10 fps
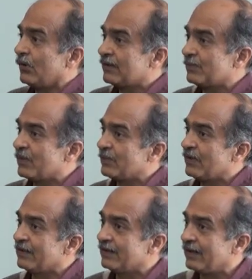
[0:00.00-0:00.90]
all the
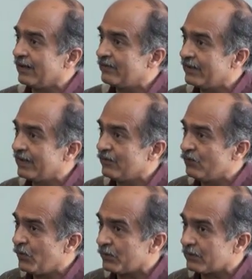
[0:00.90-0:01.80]
people in the country
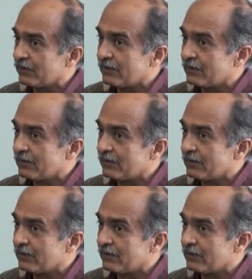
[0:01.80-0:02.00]
can vote.